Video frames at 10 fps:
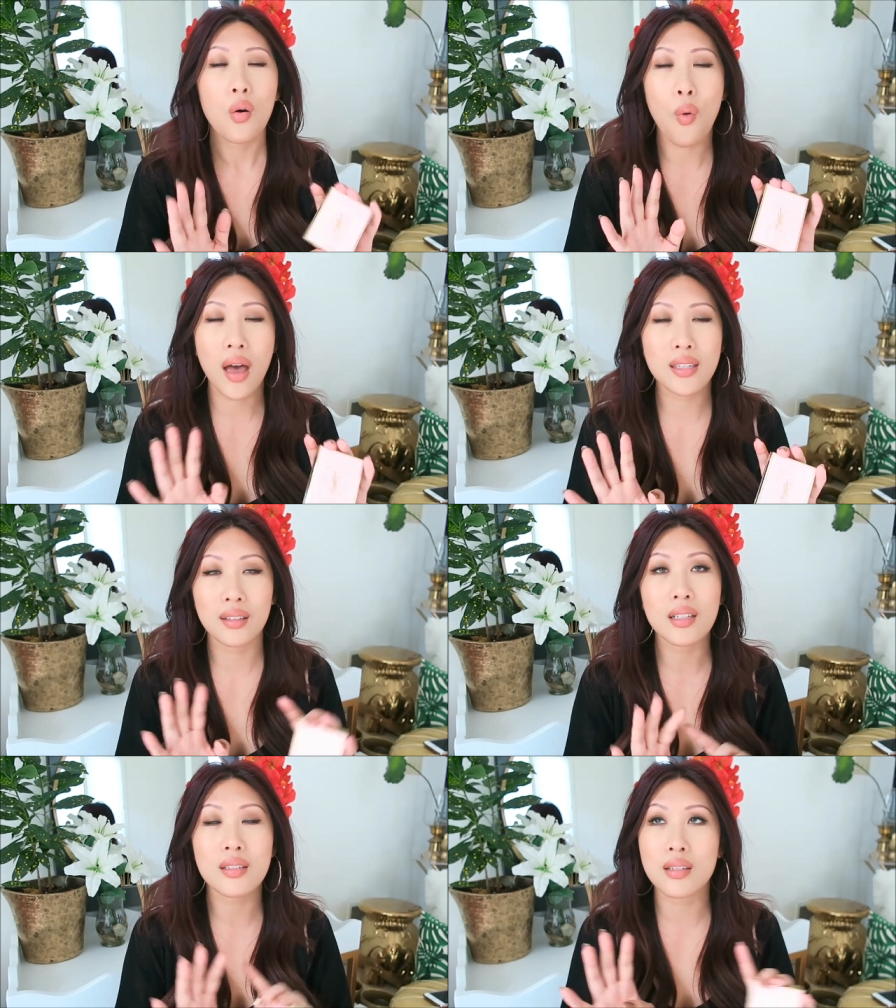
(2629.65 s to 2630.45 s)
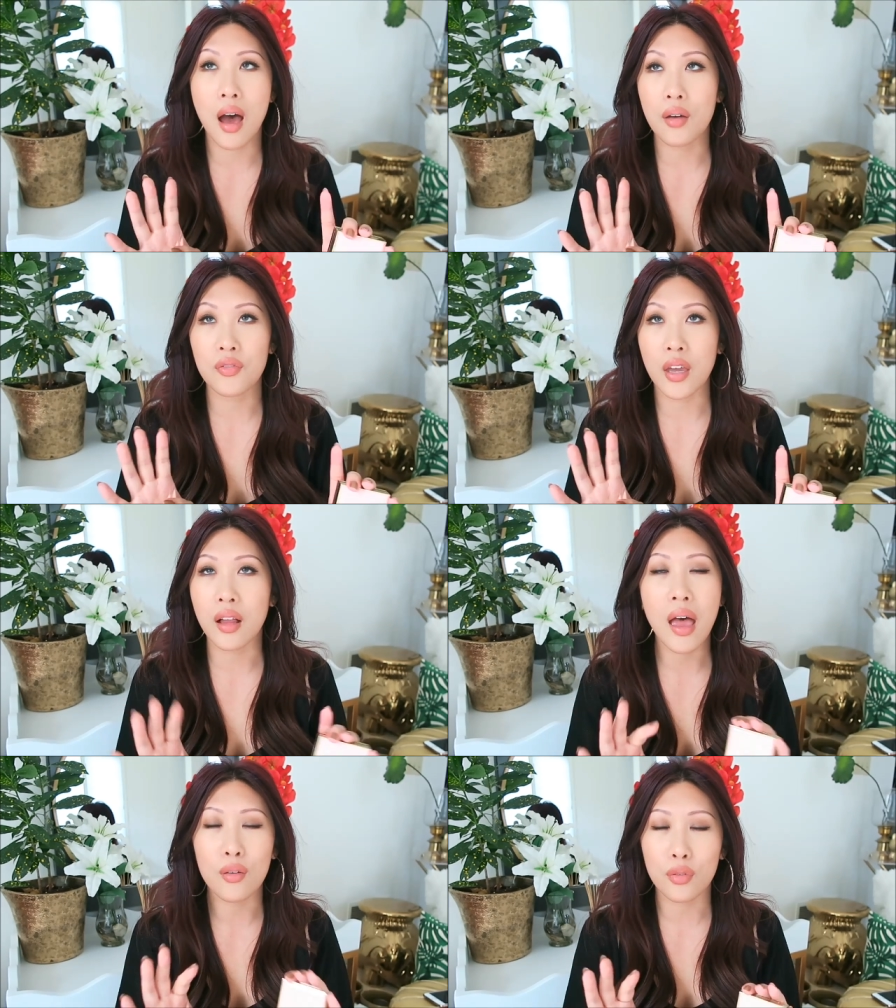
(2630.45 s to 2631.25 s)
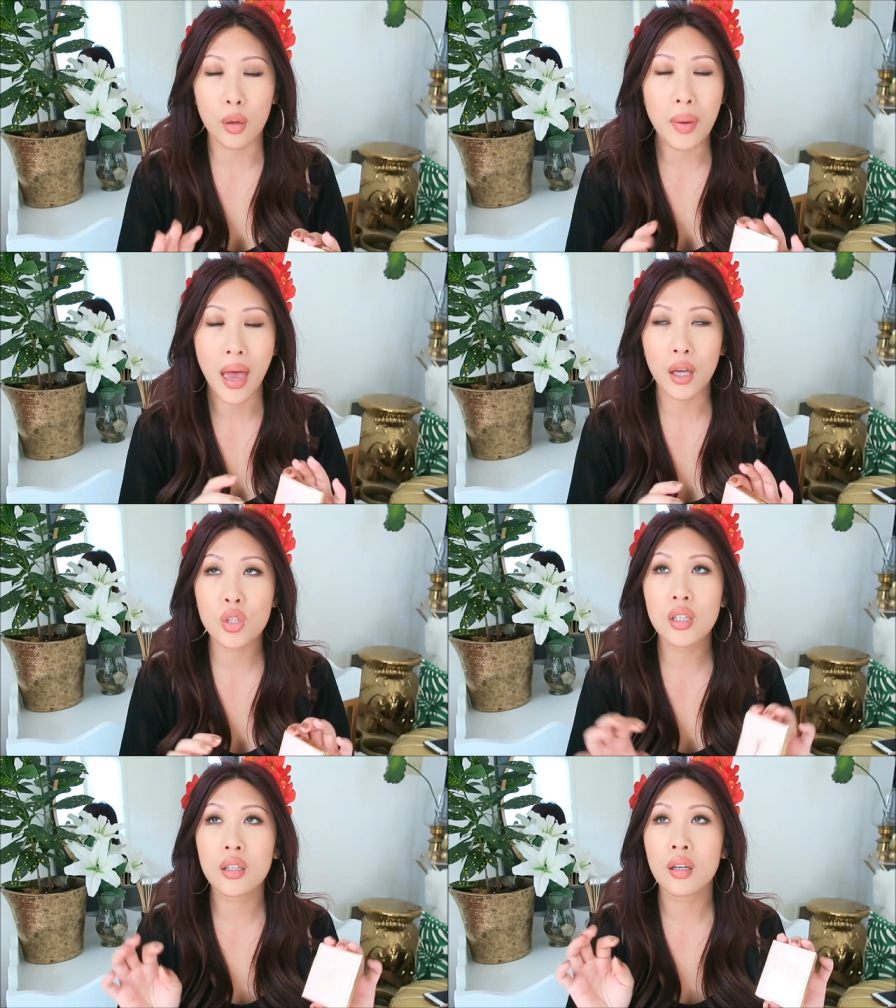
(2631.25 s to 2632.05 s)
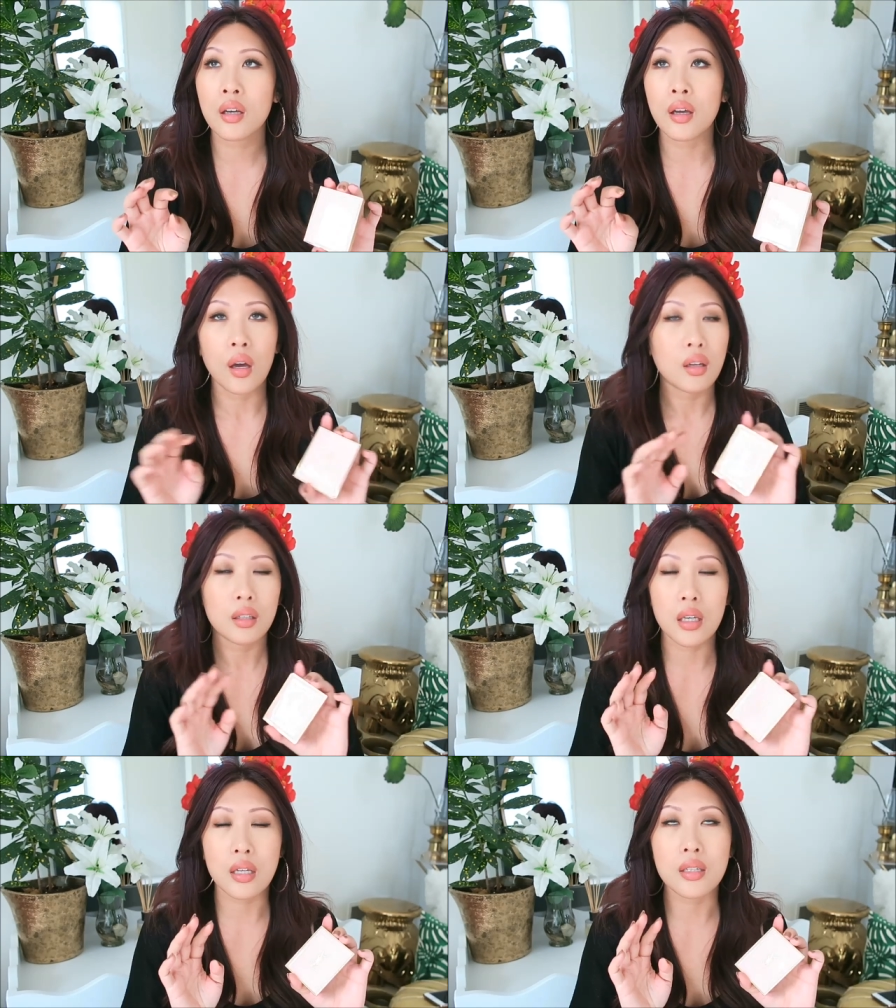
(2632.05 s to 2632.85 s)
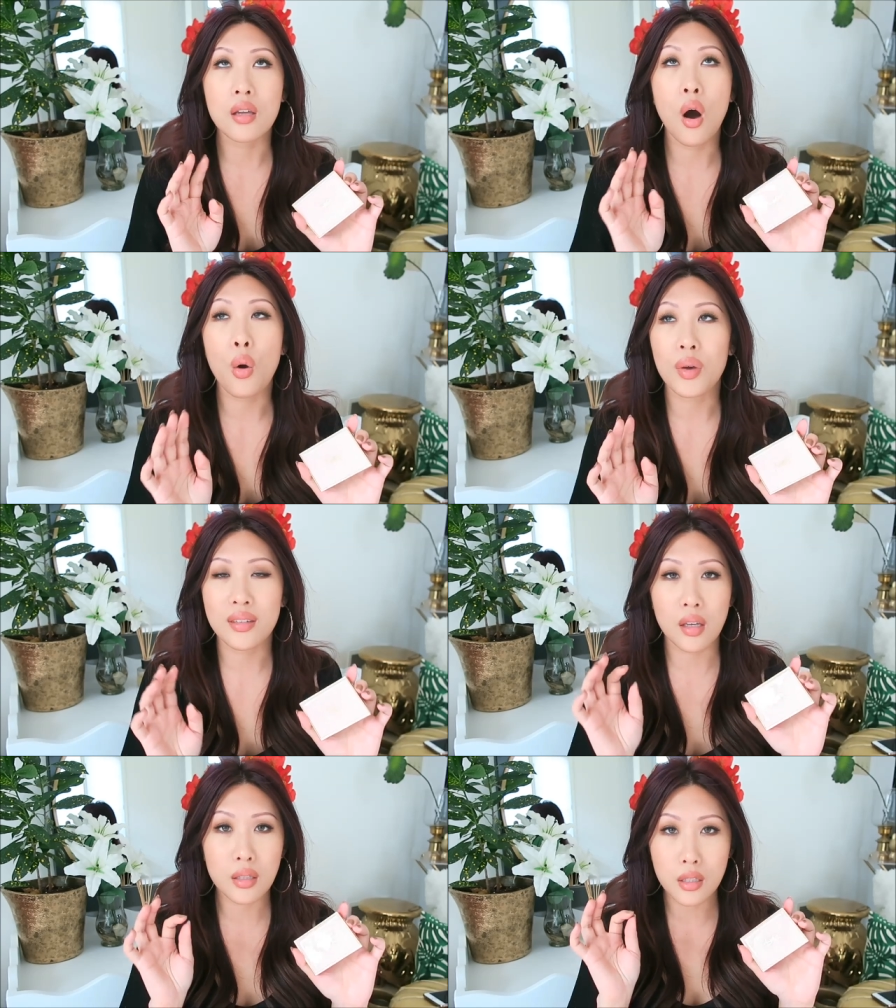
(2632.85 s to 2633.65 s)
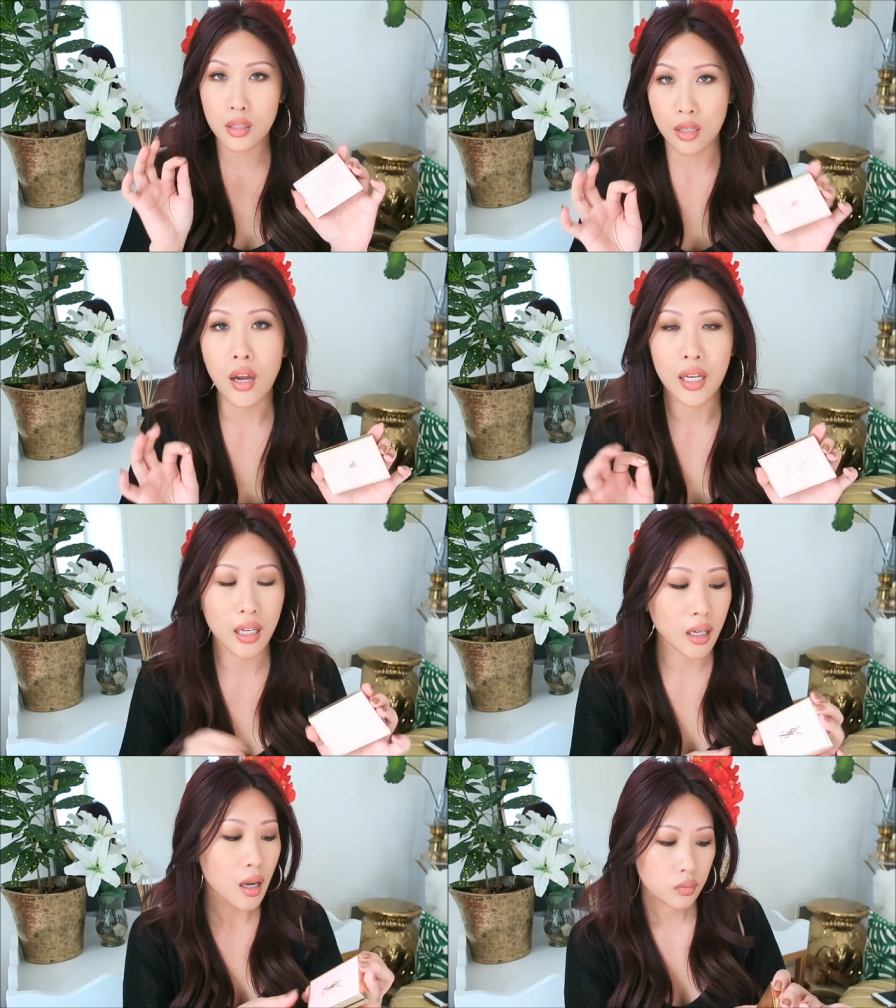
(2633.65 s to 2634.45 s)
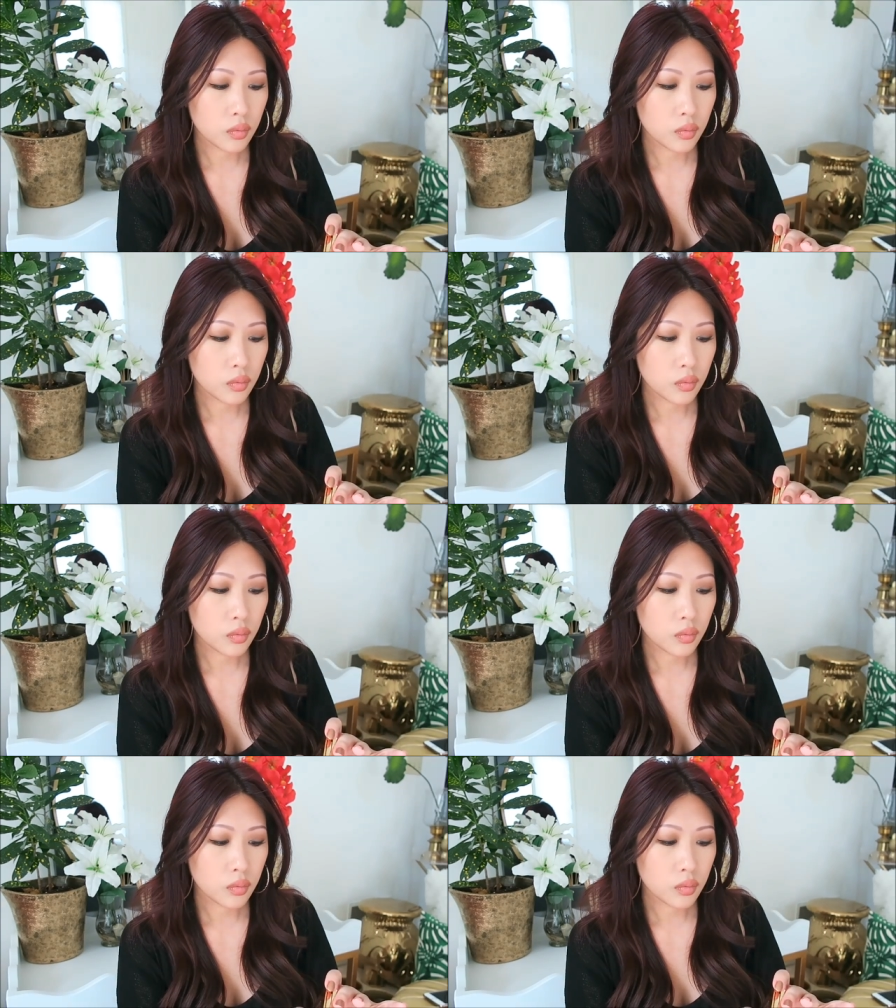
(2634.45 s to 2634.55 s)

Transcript: YSL does not fail ever. Packaging is always stunning.